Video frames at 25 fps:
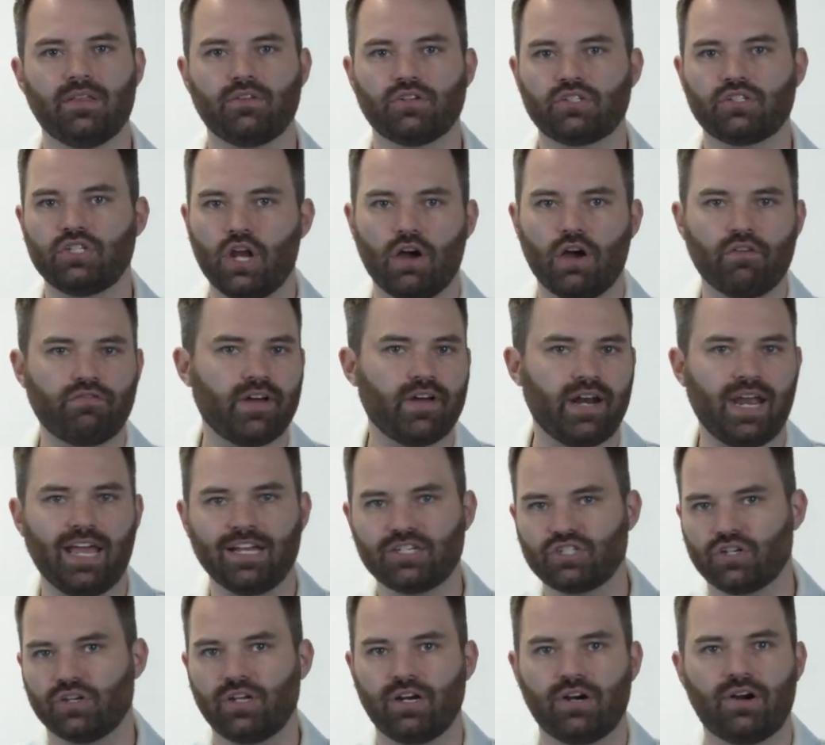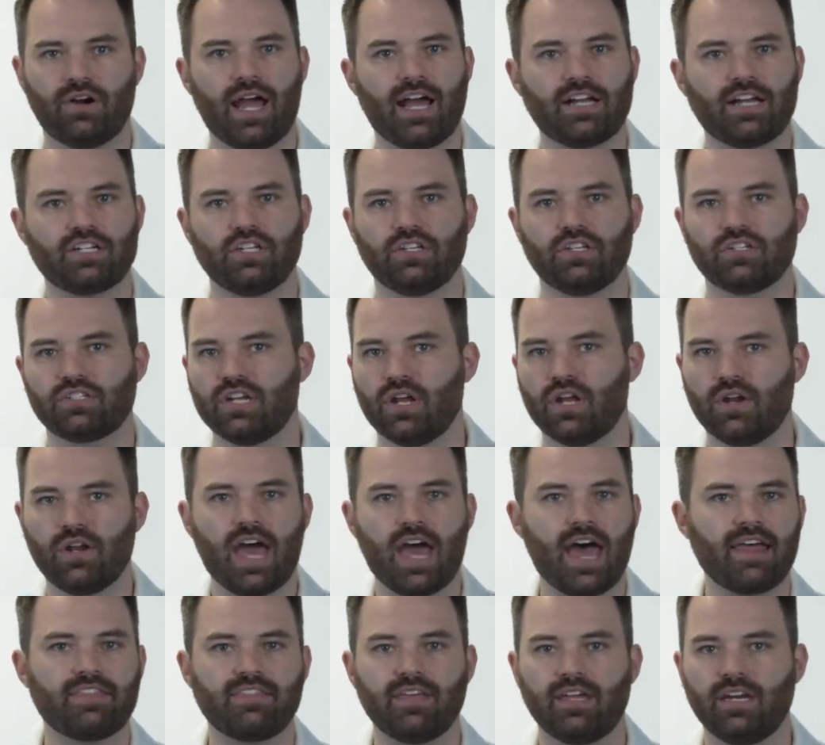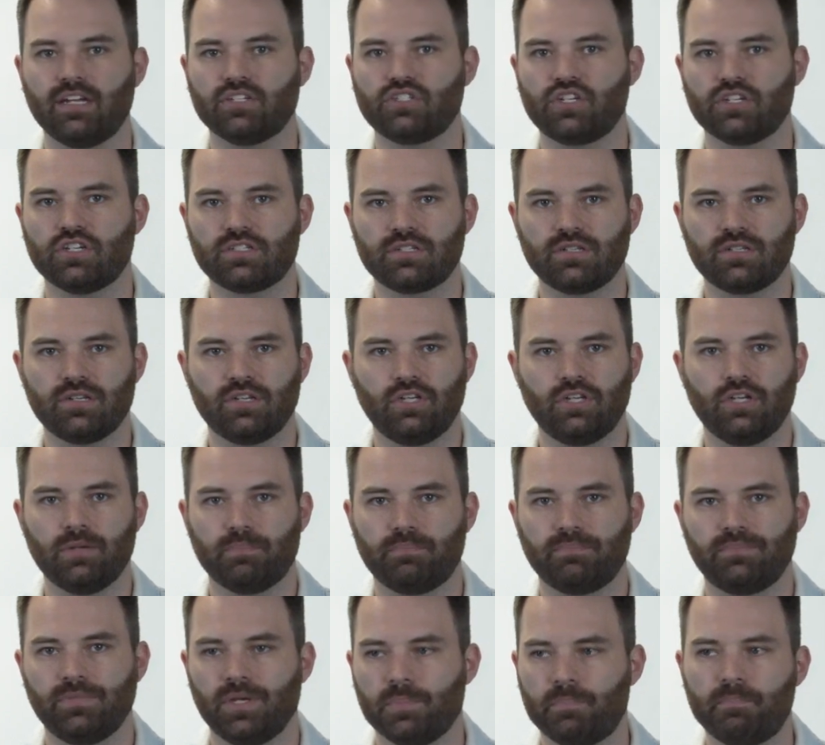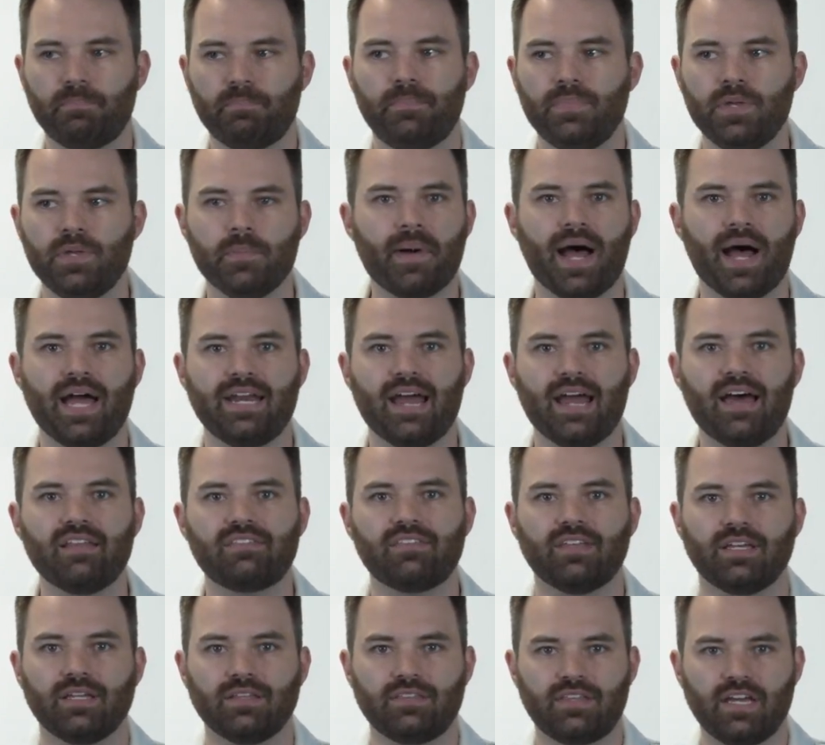There's no financial interaction. There's no nothing. It's just you buy nothing.